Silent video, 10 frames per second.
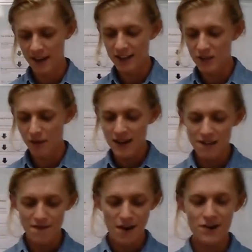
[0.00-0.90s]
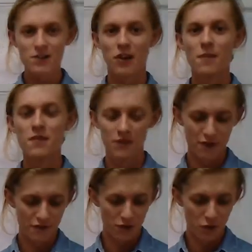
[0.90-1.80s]
and explain the various types of
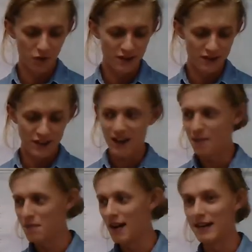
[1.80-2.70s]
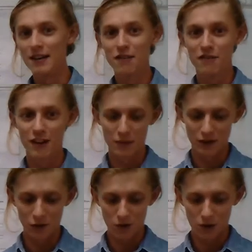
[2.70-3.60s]
different orders that can be made in a
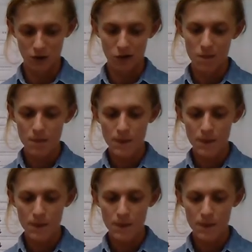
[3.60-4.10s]
family law court.